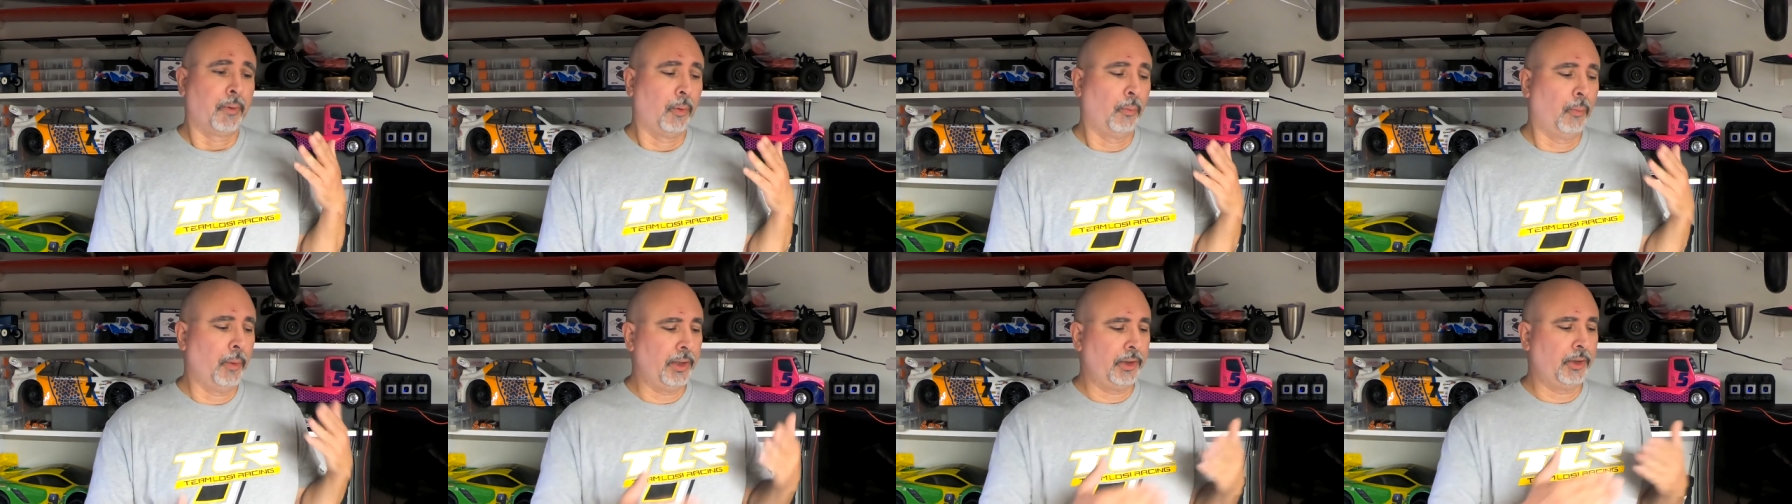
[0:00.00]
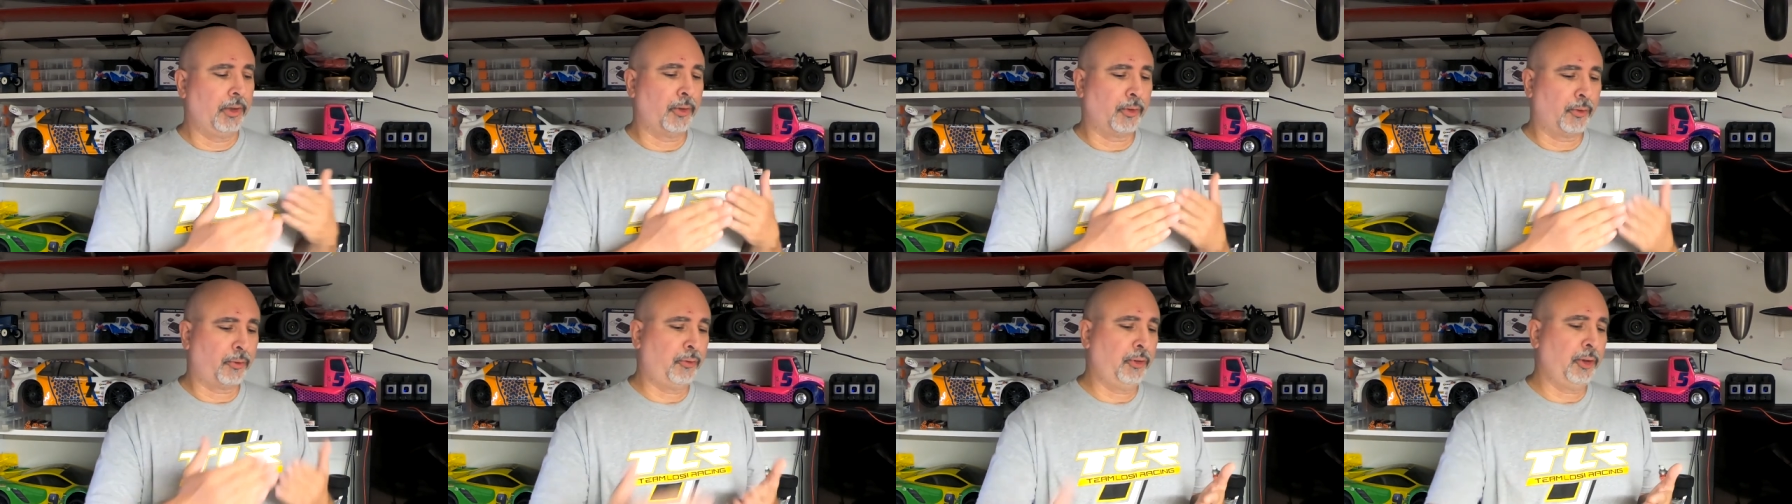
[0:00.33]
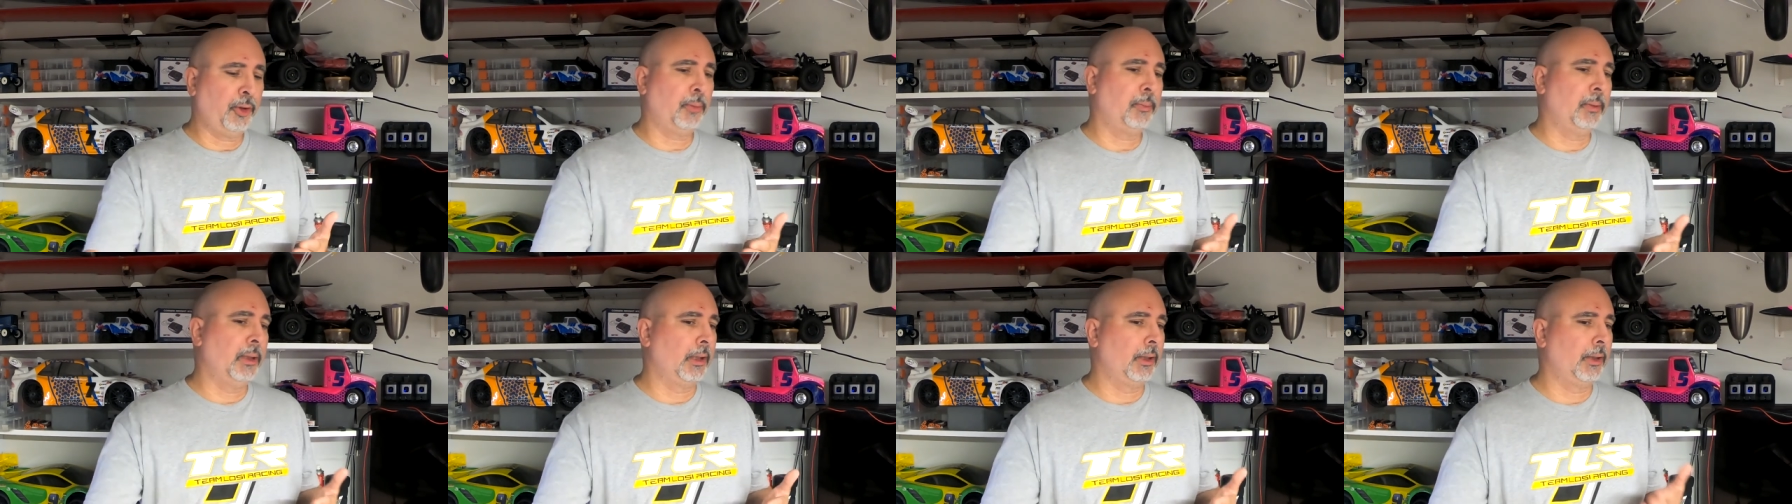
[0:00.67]
when you're
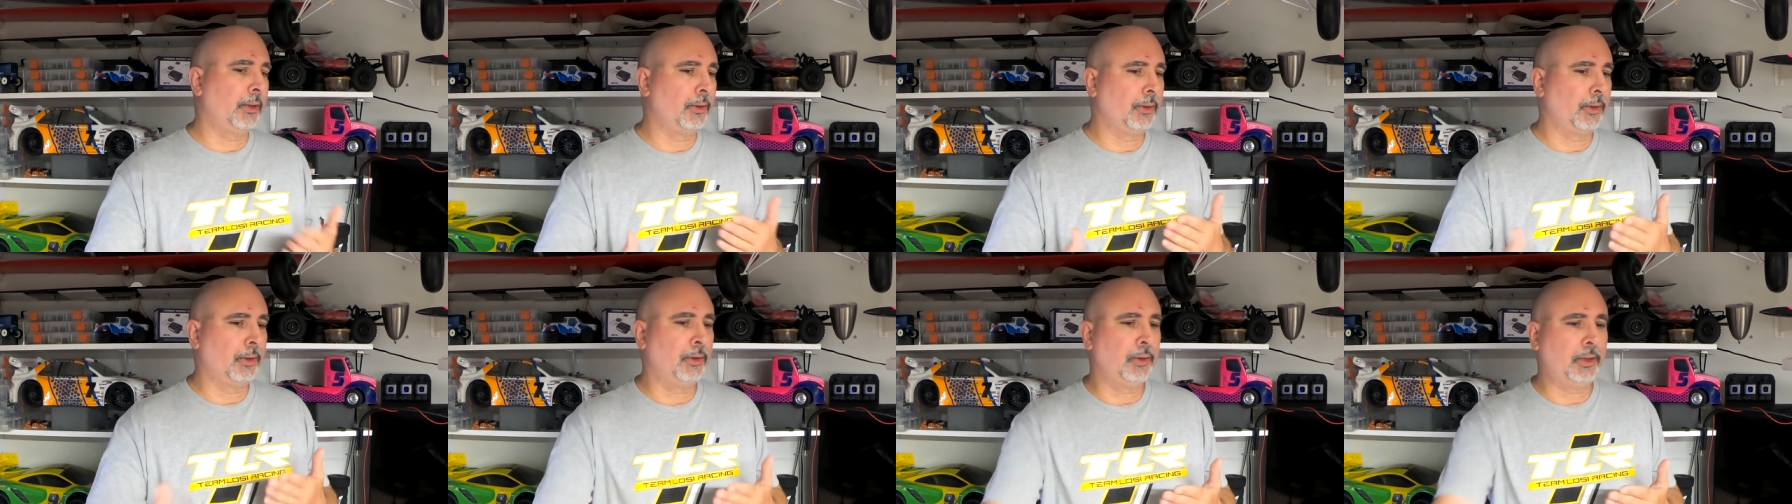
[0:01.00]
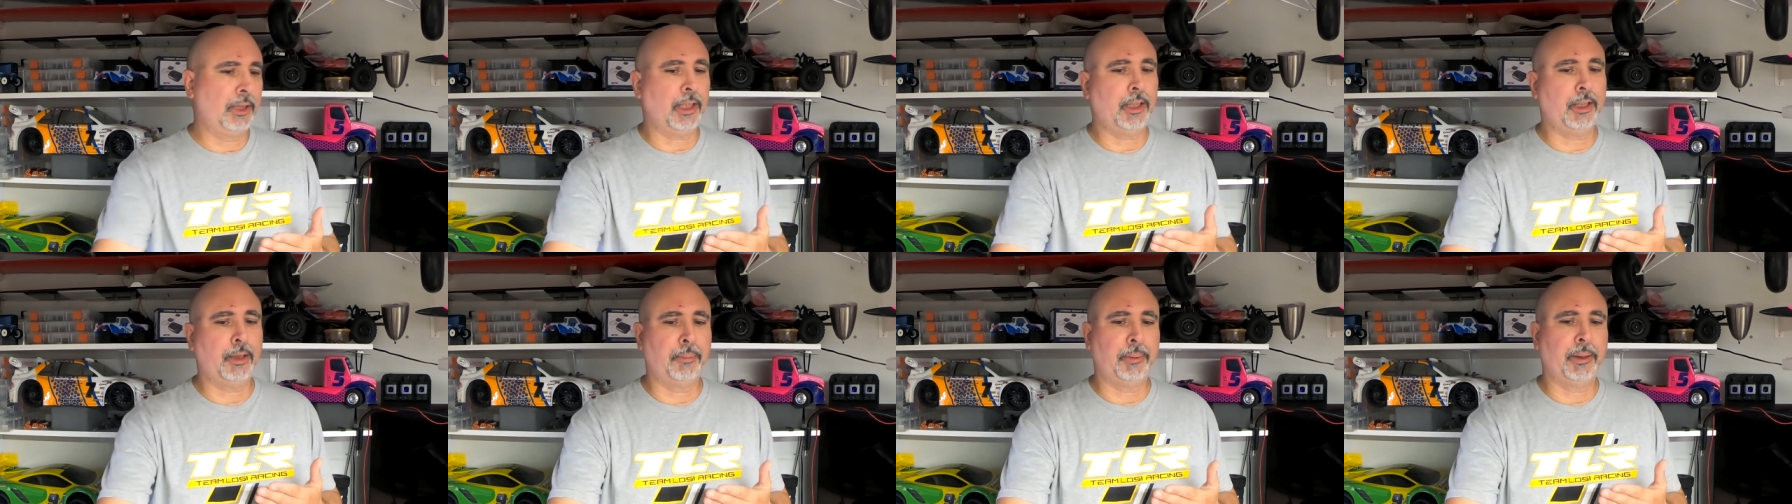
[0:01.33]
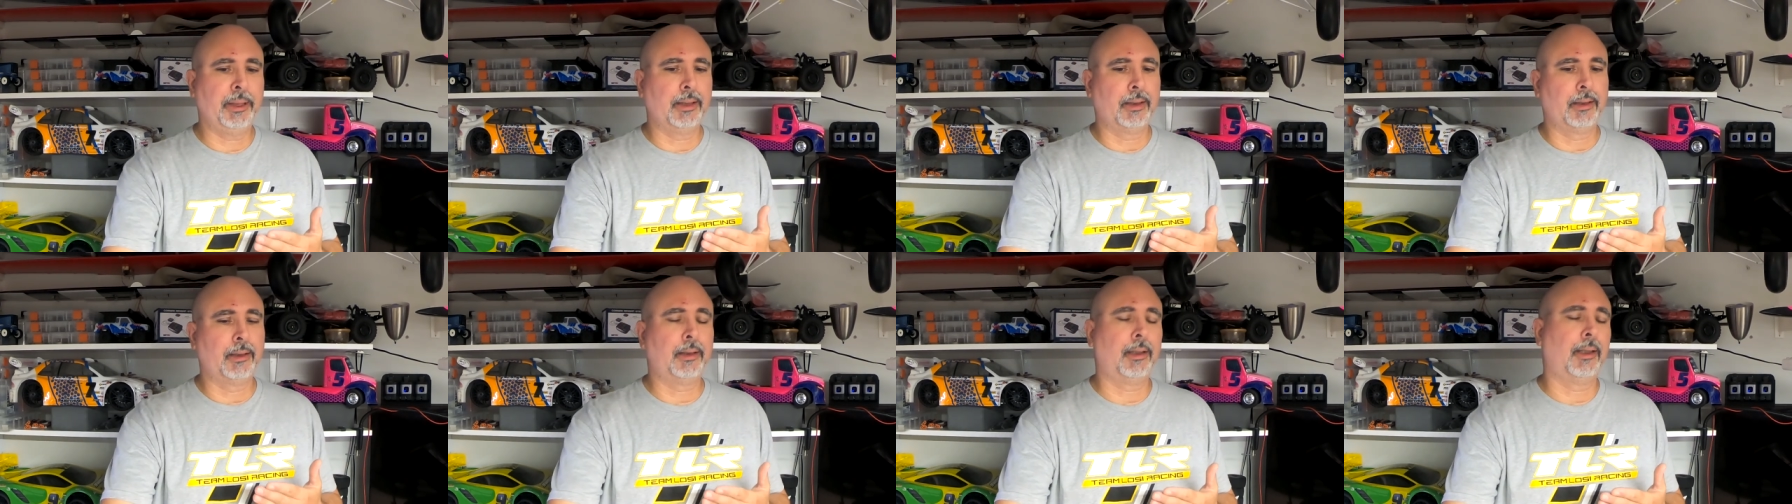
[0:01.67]
filming, you tend to be
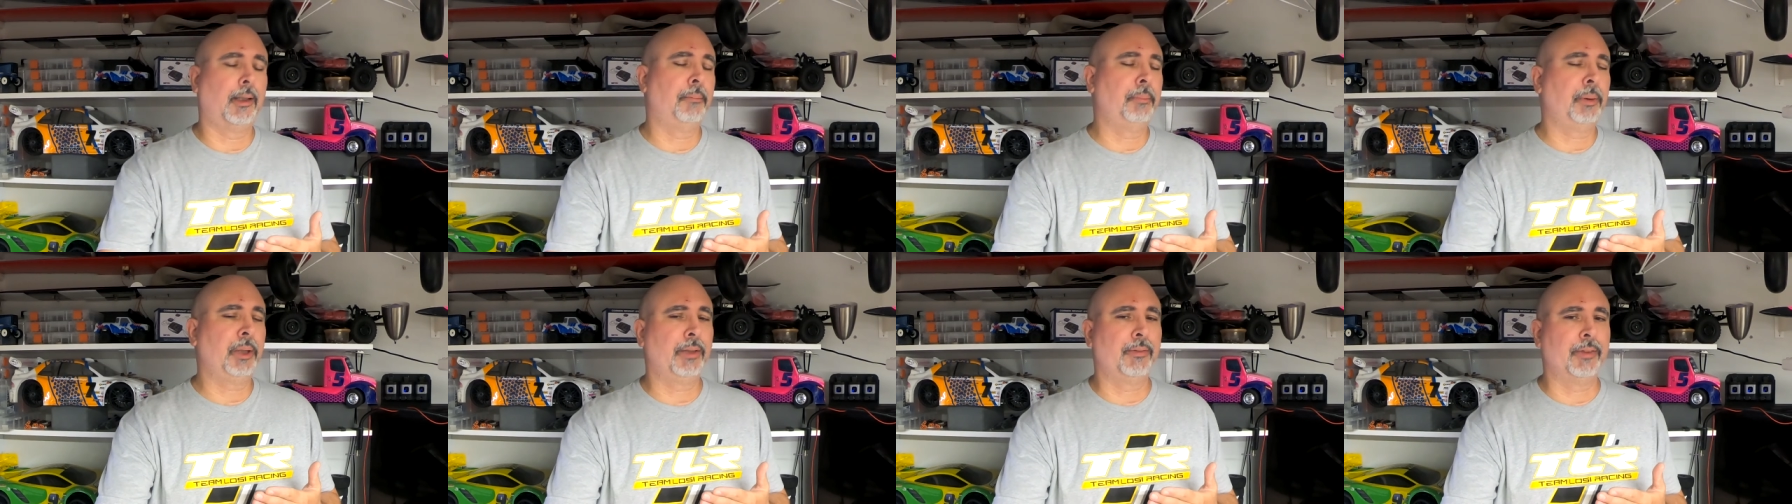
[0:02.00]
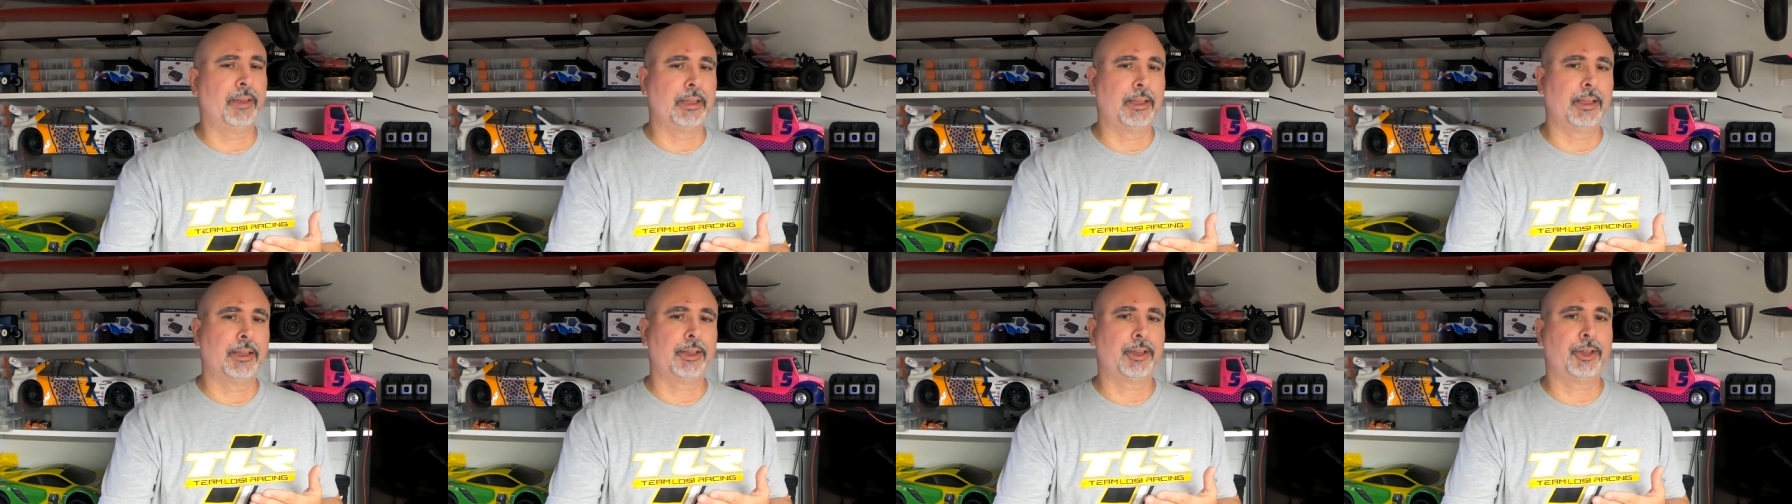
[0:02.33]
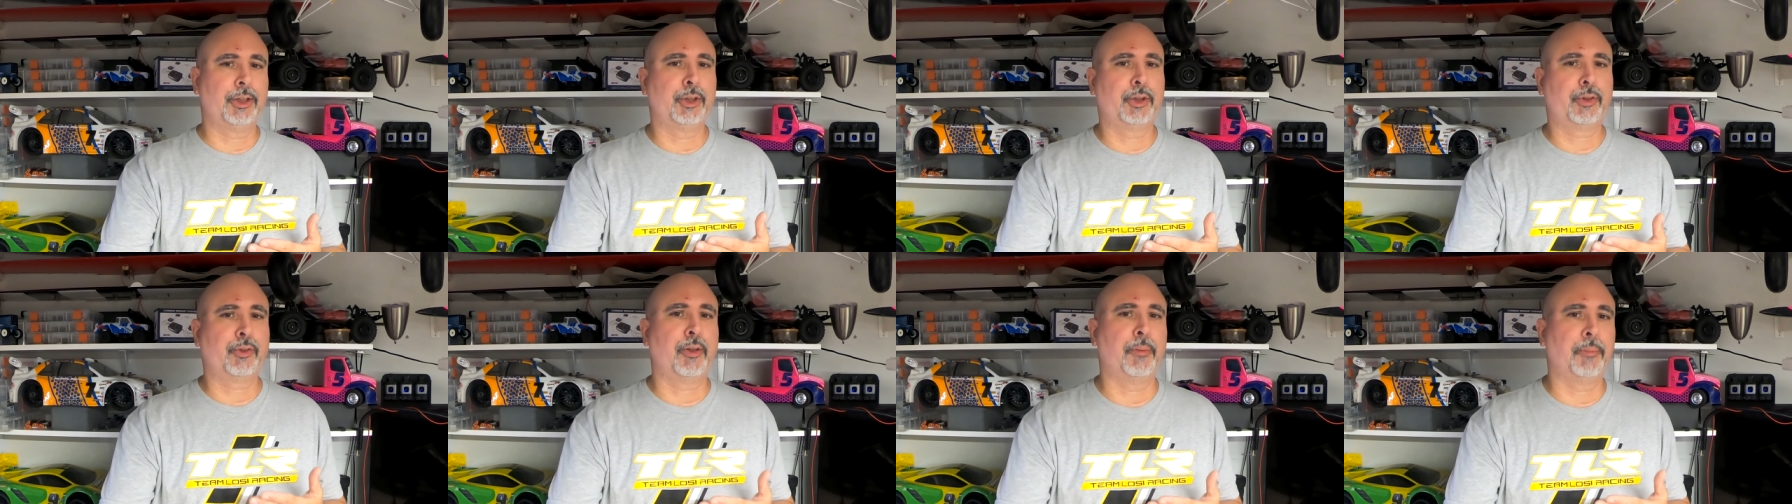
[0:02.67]
a bit of a
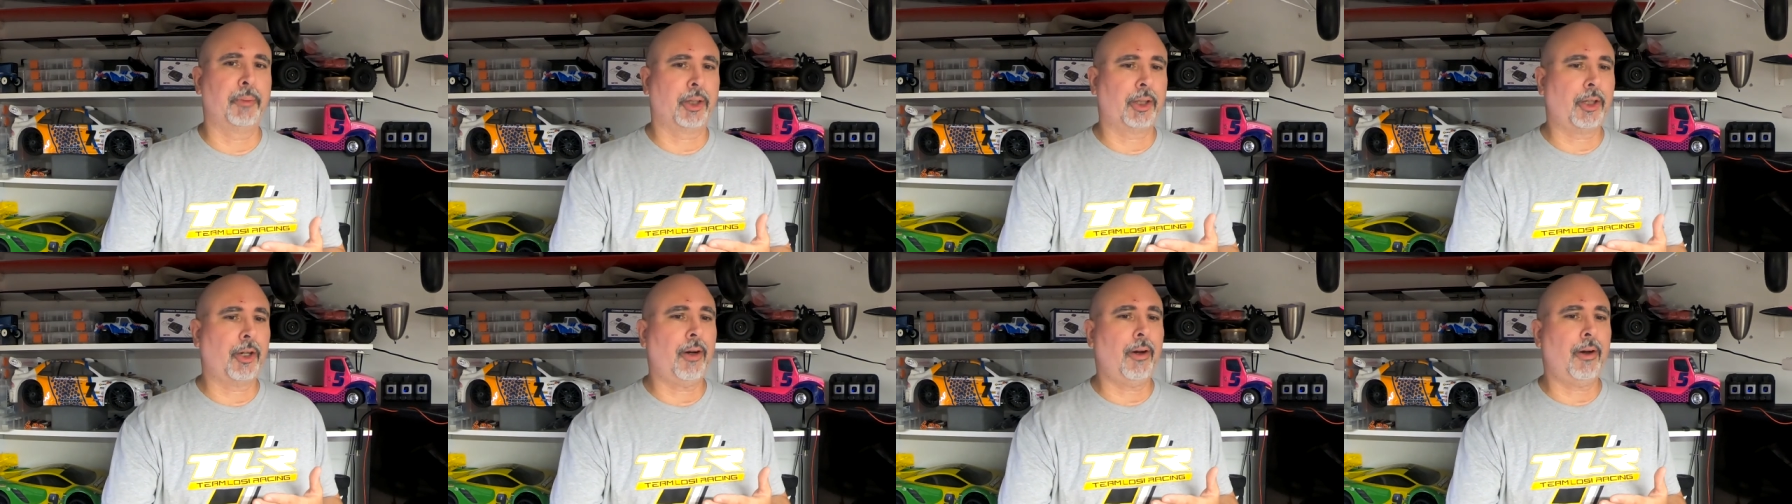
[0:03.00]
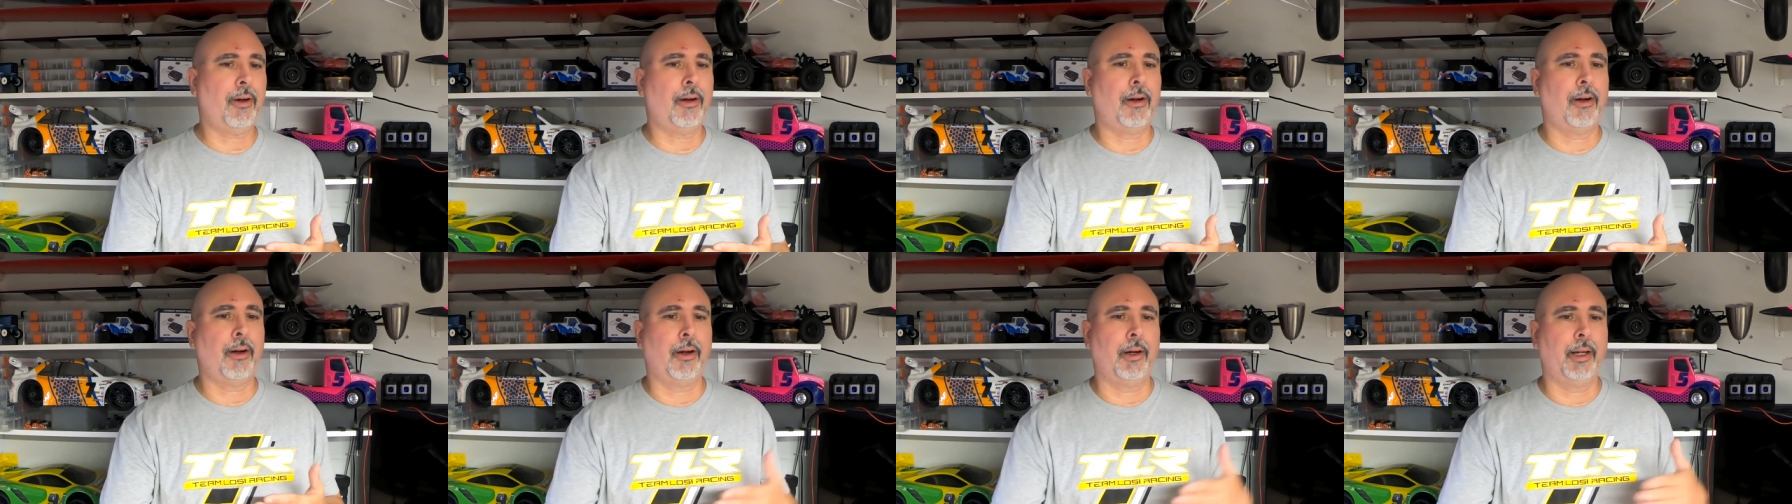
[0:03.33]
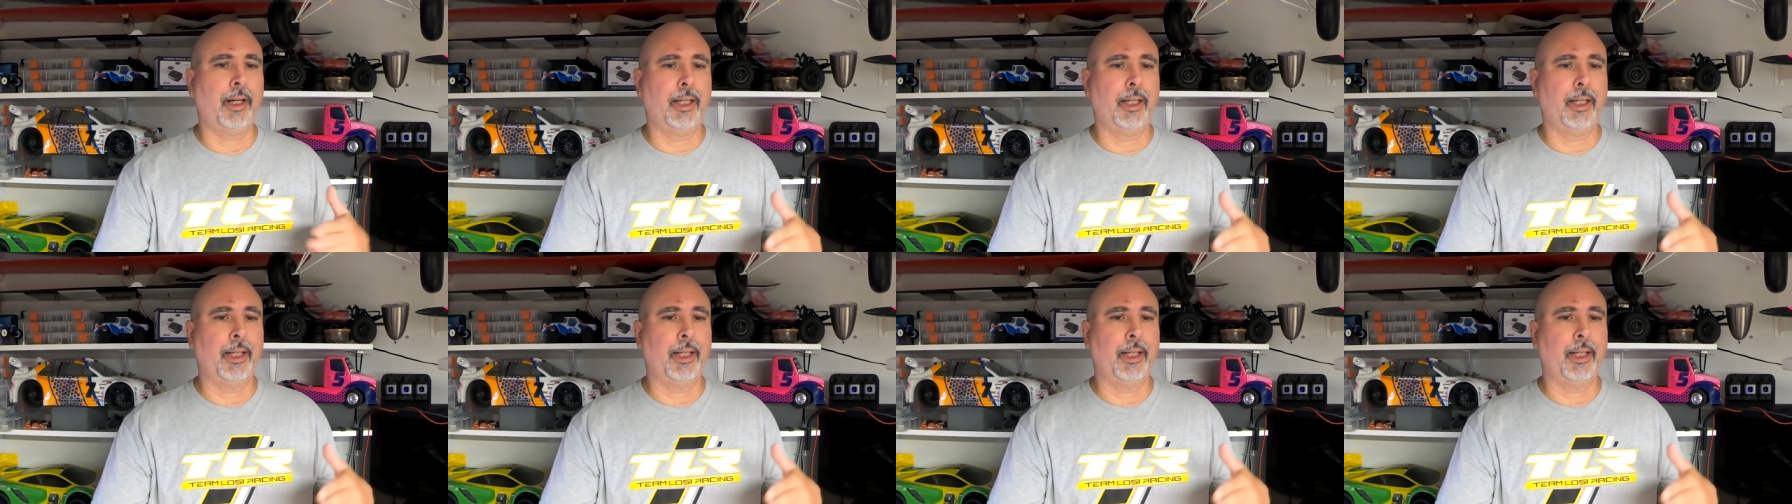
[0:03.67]
distance from the car,